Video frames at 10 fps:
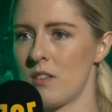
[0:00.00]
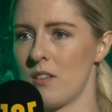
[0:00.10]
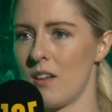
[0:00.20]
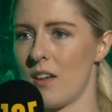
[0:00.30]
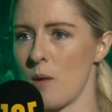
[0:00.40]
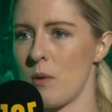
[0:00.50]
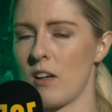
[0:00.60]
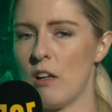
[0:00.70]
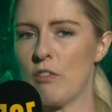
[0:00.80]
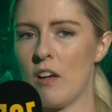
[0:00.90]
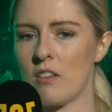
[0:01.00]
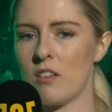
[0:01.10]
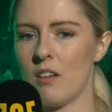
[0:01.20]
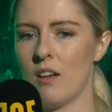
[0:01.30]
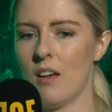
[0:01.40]
Yeah. It kept me really
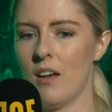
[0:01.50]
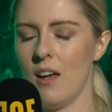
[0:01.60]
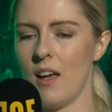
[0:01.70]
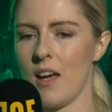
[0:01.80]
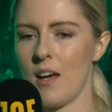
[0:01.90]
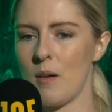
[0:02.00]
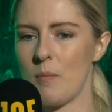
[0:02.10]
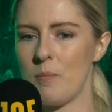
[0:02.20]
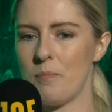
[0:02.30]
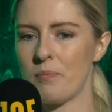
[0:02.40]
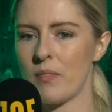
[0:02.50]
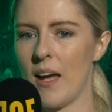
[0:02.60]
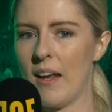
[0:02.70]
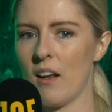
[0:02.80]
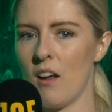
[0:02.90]
fit, um,
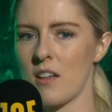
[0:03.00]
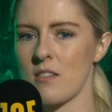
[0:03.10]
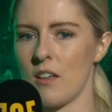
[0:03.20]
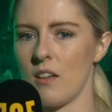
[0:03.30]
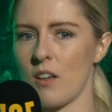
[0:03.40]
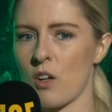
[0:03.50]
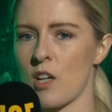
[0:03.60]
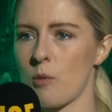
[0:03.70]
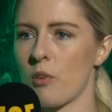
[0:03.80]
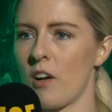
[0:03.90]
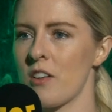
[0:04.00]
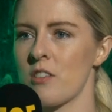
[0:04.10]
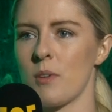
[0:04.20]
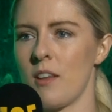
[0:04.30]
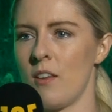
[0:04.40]
and I liked the the career
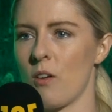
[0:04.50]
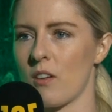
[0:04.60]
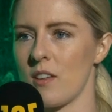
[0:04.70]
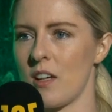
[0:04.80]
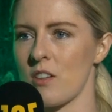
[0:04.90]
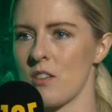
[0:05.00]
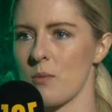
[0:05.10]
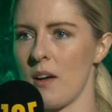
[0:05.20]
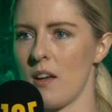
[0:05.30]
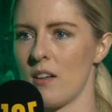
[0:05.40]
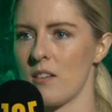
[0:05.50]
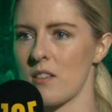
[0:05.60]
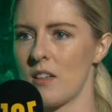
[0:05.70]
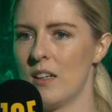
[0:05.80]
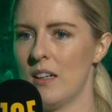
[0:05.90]
progression within the organisation as well. Mm. And hmm